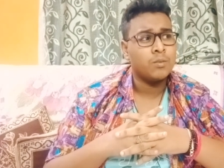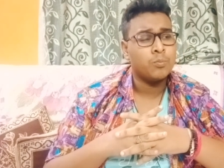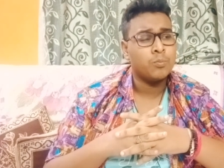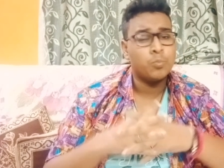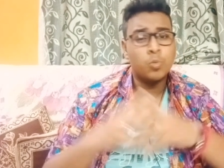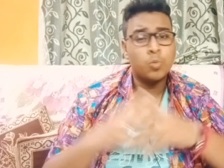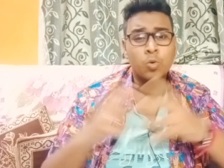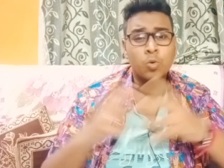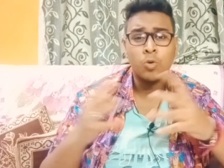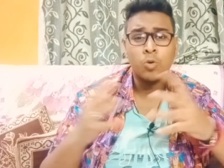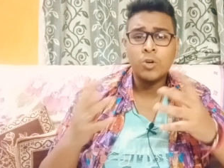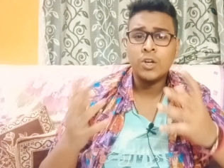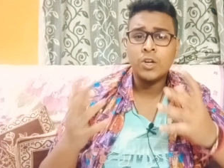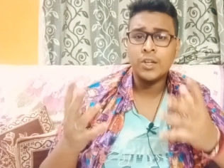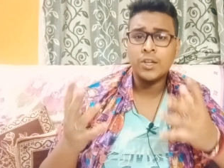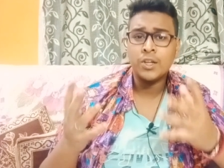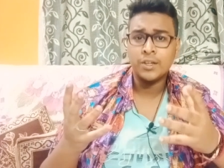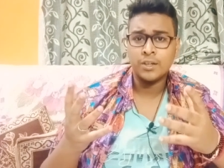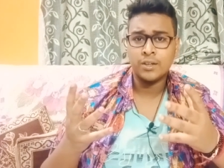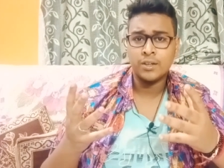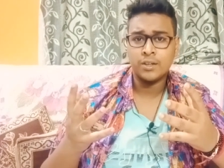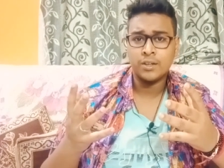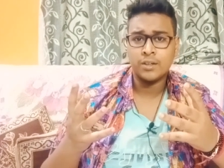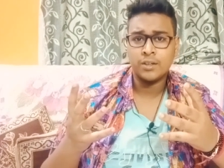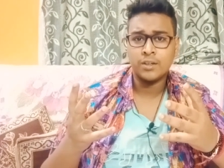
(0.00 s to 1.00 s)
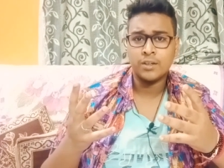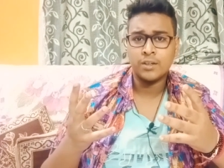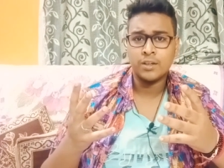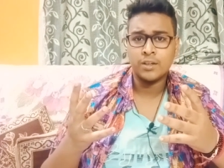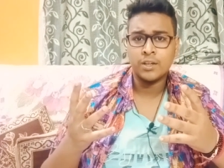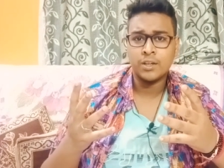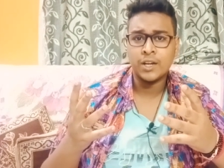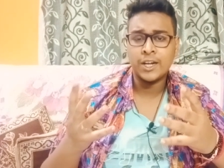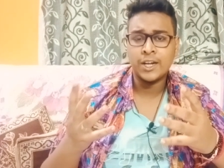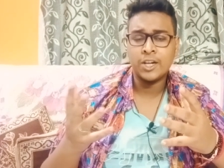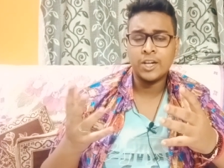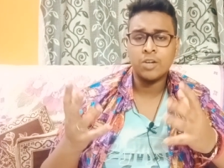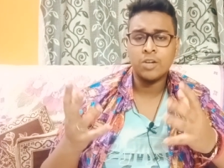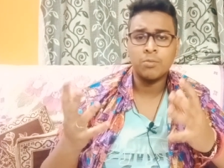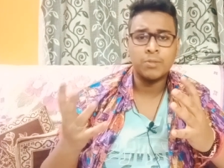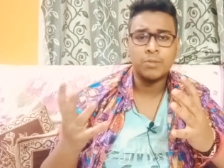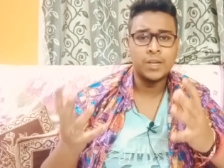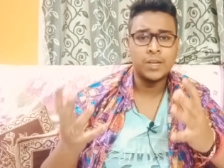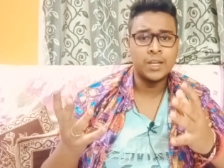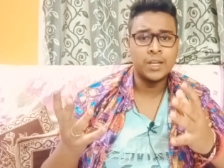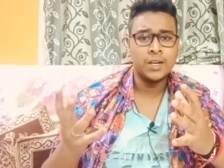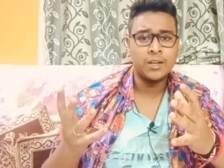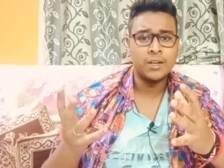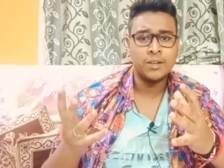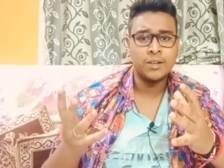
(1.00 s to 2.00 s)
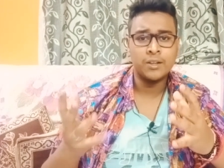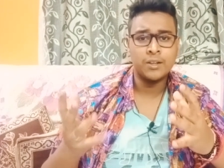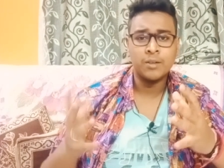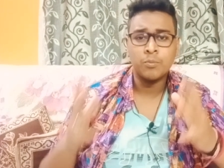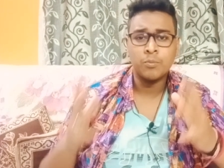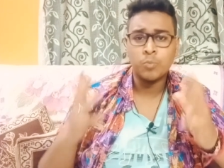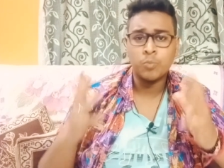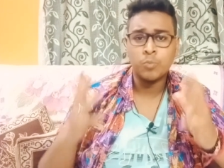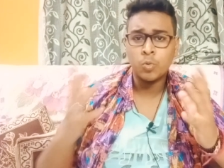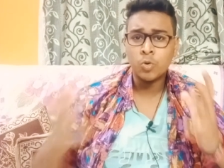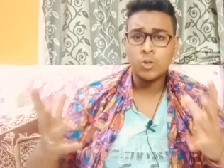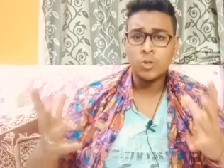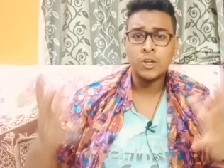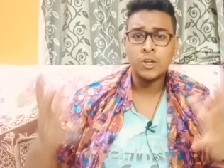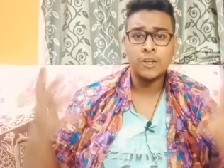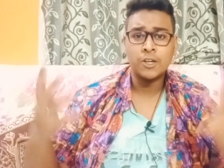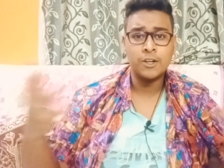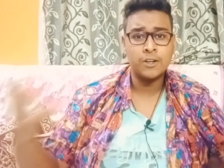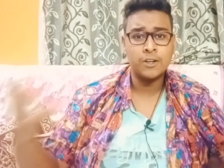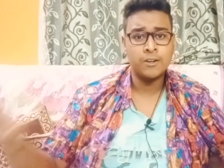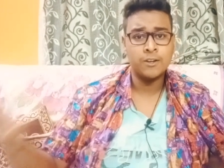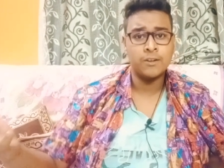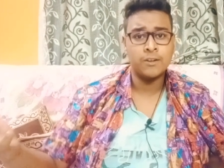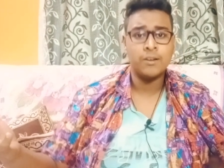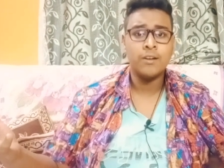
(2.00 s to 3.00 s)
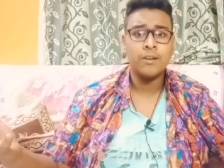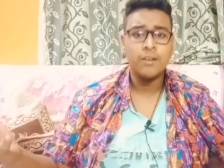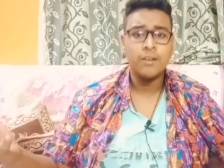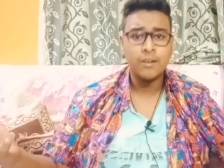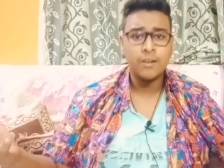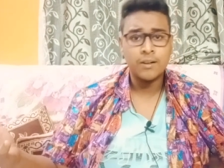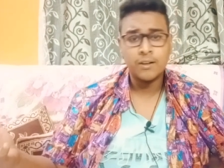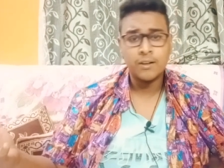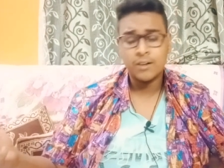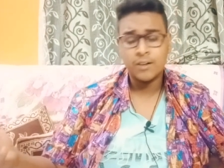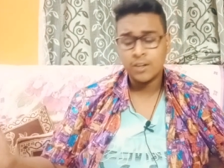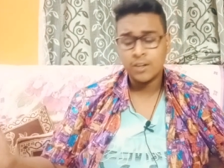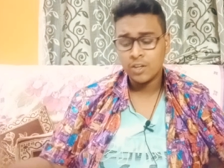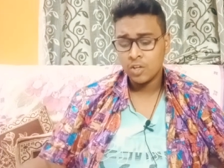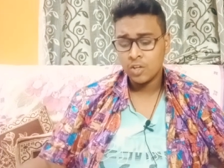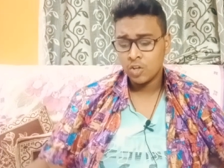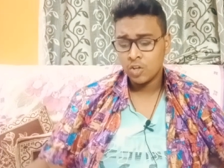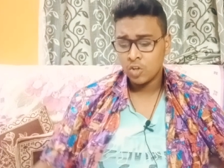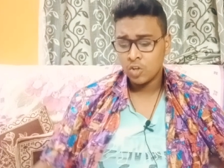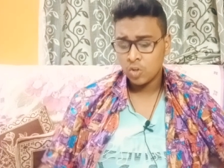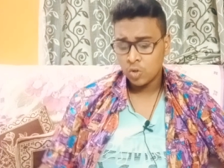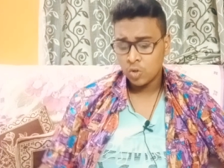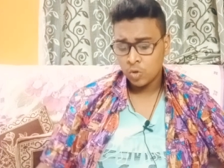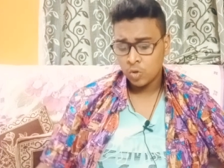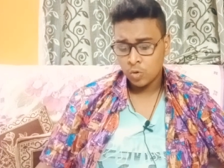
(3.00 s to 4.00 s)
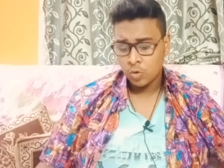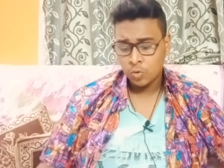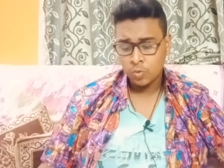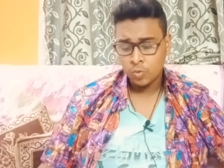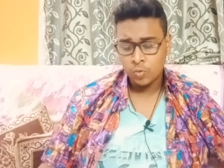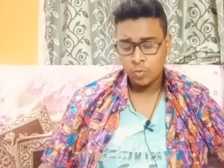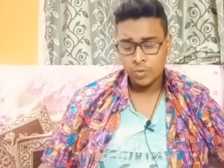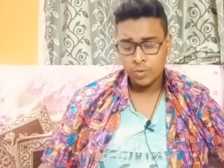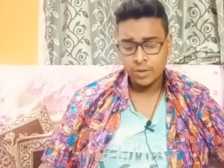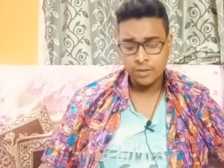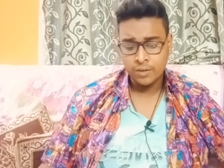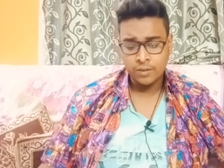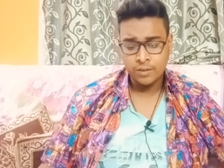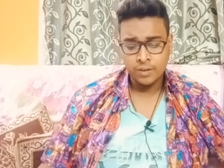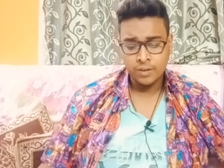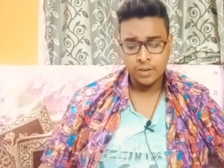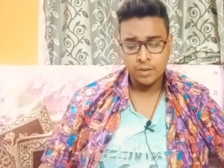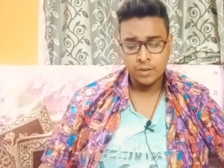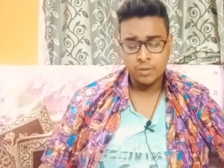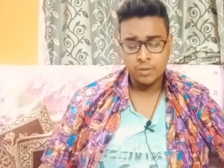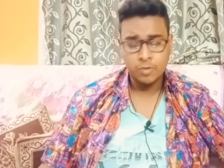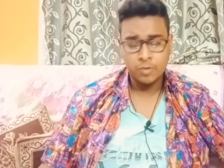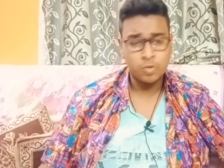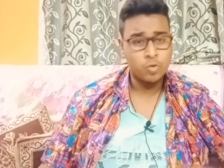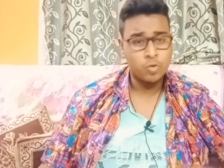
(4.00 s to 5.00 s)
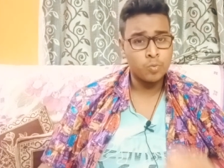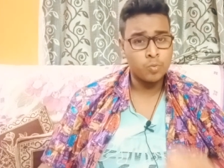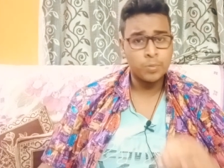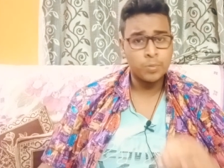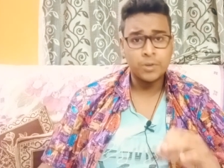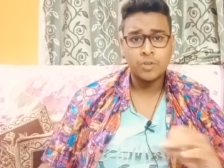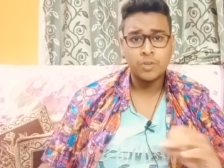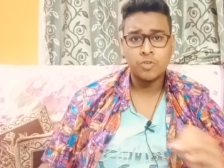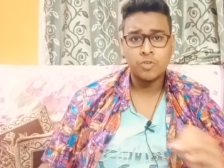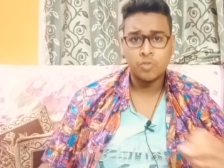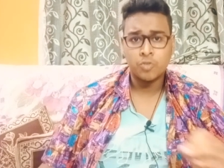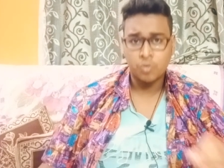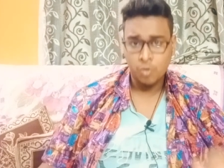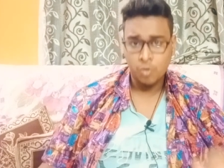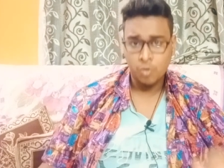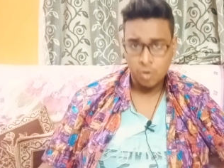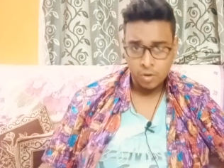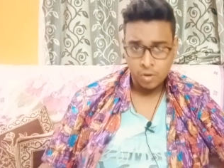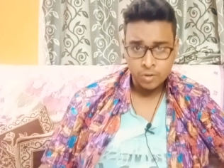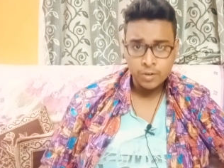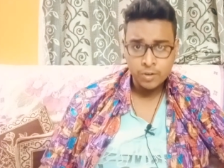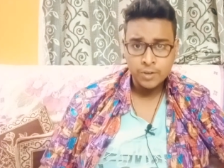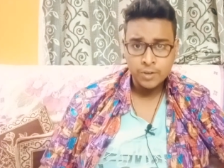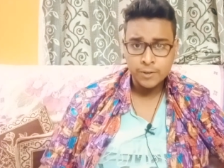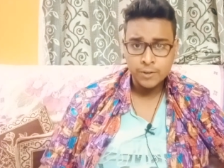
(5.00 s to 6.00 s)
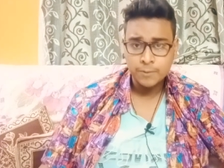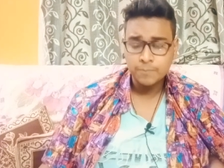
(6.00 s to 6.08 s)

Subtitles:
bold kind of character, a bold girl who is super strong,